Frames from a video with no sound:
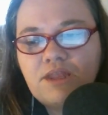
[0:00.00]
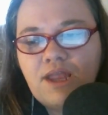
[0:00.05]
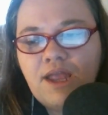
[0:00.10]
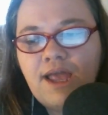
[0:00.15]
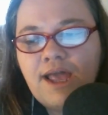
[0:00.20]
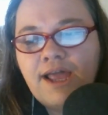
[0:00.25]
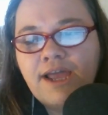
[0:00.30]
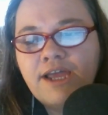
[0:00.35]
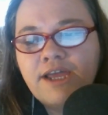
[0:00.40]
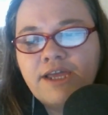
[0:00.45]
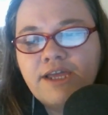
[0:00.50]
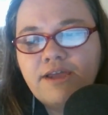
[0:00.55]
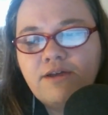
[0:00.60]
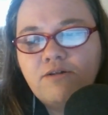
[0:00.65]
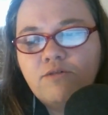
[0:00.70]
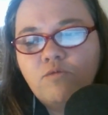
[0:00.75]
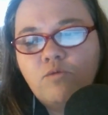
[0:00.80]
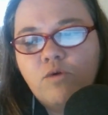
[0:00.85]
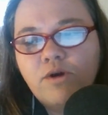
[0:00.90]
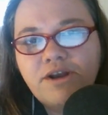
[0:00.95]
I
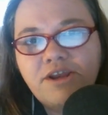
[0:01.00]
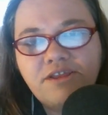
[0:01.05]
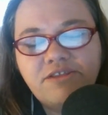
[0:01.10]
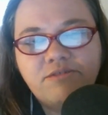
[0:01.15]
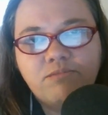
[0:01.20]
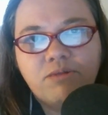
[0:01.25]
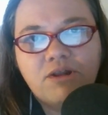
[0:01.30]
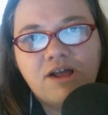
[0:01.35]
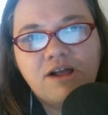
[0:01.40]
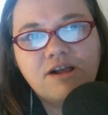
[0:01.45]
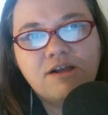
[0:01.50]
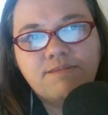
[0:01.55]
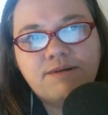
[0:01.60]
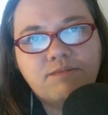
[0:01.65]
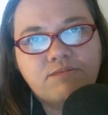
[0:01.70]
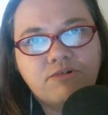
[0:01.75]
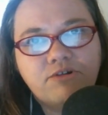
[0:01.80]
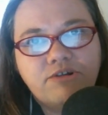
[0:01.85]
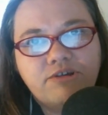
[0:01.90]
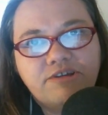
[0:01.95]
wanted to blog
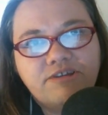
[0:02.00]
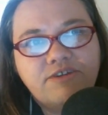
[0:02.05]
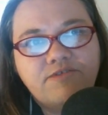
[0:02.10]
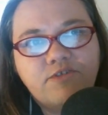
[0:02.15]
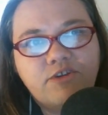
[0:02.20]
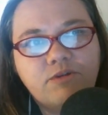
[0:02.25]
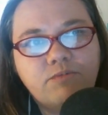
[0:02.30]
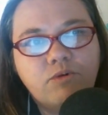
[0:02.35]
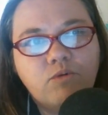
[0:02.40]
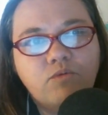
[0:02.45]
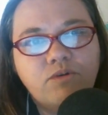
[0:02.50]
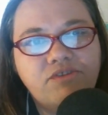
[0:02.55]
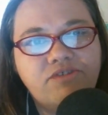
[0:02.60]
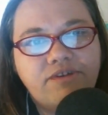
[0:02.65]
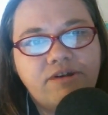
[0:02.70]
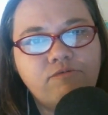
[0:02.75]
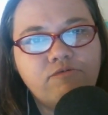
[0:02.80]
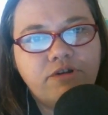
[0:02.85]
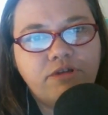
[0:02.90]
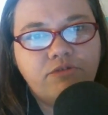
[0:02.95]
about productivity, but once
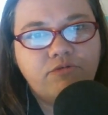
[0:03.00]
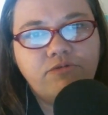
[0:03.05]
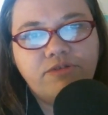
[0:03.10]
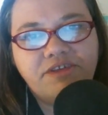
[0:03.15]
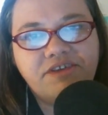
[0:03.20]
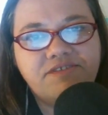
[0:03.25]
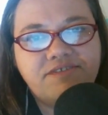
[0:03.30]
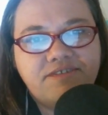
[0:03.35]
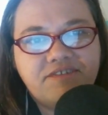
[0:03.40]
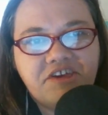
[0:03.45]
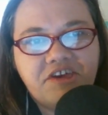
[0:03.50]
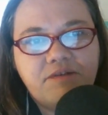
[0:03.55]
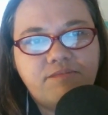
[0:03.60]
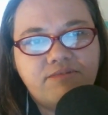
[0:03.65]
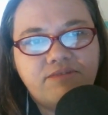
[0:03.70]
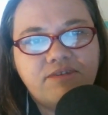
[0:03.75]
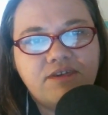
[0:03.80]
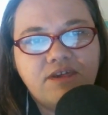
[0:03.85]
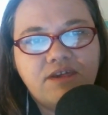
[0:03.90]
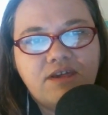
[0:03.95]
I went through these
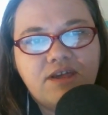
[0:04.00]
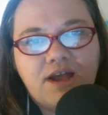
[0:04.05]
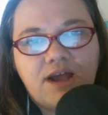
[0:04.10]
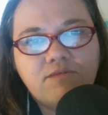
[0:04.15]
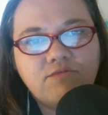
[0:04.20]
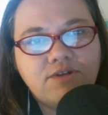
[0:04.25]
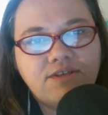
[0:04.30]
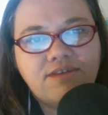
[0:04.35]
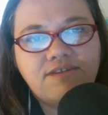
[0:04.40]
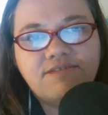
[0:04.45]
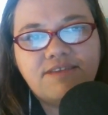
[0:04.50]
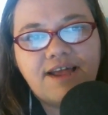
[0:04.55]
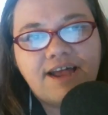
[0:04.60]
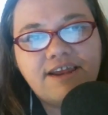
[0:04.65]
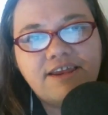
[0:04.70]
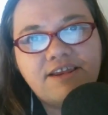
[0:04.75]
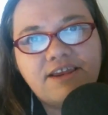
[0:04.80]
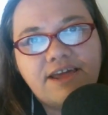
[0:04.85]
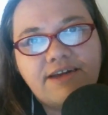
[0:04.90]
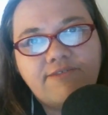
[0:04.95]
steps, I realized I
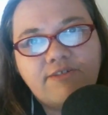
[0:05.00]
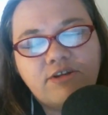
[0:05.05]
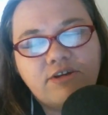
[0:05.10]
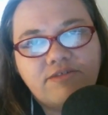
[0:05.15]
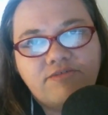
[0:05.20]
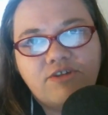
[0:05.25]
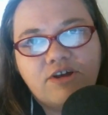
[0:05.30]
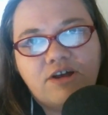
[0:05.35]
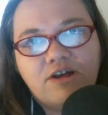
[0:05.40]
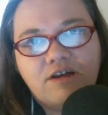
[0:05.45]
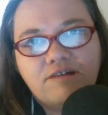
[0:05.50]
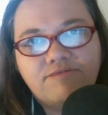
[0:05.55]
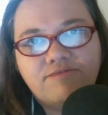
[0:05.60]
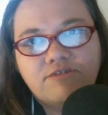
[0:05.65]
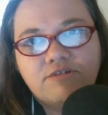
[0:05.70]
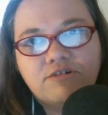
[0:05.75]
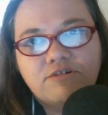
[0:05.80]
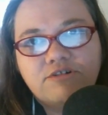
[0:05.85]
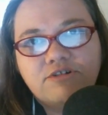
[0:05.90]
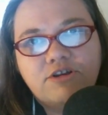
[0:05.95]
didn't have enough to
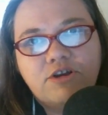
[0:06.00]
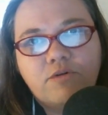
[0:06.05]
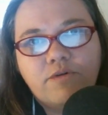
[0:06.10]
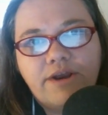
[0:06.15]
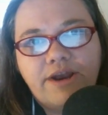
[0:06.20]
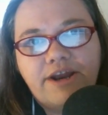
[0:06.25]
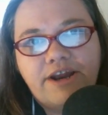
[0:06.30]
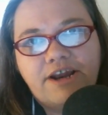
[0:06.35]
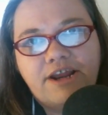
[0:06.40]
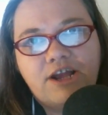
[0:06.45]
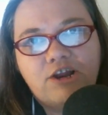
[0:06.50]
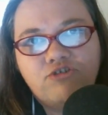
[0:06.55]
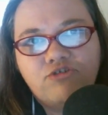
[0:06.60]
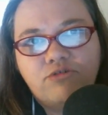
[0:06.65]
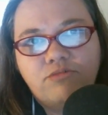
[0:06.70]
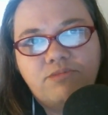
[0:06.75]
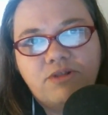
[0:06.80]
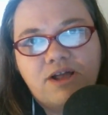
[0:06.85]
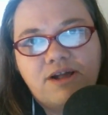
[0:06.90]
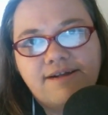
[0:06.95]
offer to create an
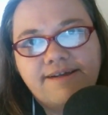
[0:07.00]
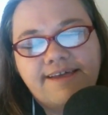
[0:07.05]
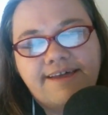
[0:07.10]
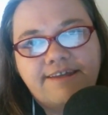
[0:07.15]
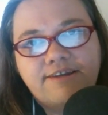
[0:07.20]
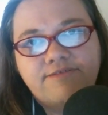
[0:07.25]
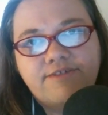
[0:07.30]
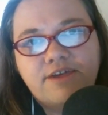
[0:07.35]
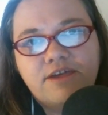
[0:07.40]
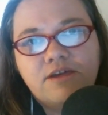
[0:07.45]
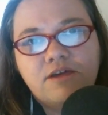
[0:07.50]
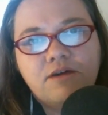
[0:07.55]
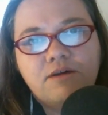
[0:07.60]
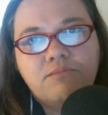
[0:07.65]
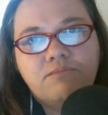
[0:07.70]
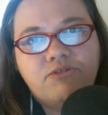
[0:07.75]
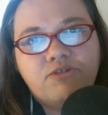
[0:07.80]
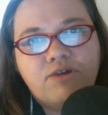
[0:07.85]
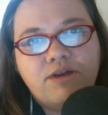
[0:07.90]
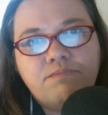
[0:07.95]
actual blog out of it.
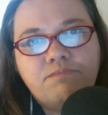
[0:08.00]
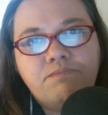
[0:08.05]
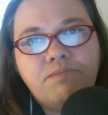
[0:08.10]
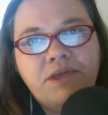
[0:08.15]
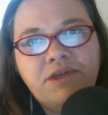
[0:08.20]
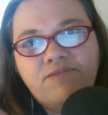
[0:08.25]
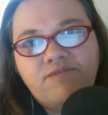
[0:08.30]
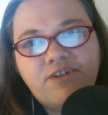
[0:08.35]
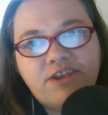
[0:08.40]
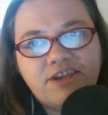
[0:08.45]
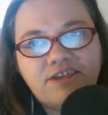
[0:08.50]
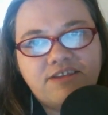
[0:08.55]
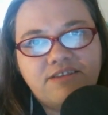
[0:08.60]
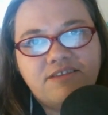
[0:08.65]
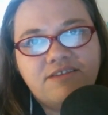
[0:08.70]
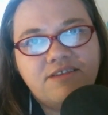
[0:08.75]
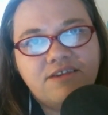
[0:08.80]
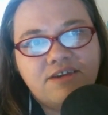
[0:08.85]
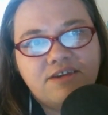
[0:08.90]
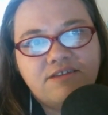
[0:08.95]
So I pivoted
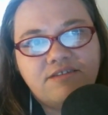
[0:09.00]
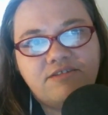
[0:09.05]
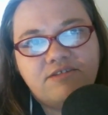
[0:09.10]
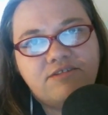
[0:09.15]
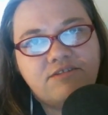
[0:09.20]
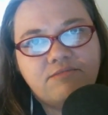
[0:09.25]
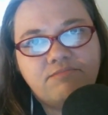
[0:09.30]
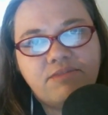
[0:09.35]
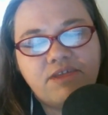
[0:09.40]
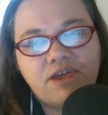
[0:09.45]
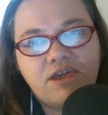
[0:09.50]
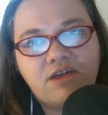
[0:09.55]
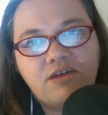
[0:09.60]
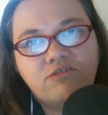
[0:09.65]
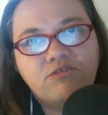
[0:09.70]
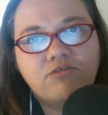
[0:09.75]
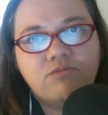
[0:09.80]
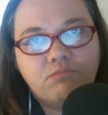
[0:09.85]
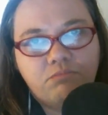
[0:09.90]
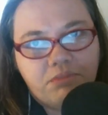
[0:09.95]
to something
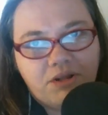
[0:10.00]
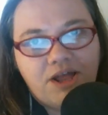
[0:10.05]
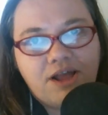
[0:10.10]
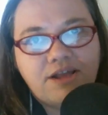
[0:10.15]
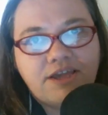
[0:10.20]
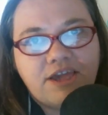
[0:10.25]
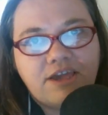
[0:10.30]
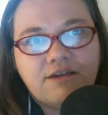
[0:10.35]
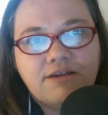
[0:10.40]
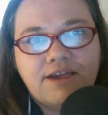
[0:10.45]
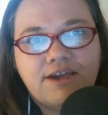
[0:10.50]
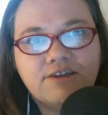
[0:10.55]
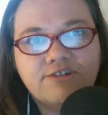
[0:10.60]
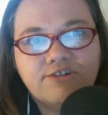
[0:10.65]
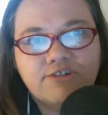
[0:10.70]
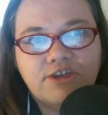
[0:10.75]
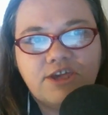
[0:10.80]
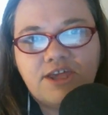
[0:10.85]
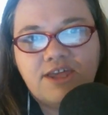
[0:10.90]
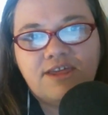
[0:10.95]
else, blogging actually.